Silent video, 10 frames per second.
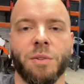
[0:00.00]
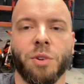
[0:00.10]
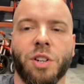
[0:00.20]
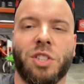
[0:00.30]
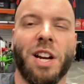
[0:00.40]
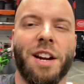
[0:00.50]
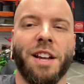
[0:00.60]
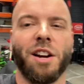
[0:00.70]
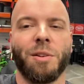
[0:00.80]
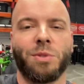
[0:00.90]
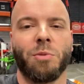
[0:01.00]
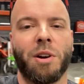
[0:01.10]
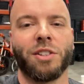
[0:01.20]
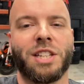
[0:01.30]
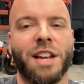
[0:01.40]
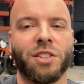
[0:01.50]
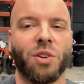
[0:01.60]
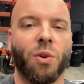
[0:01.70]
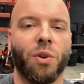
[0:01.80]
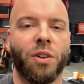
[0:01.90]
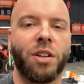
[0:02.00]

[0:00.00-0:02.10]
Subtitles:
we're gonna try to get it up to about 10 total.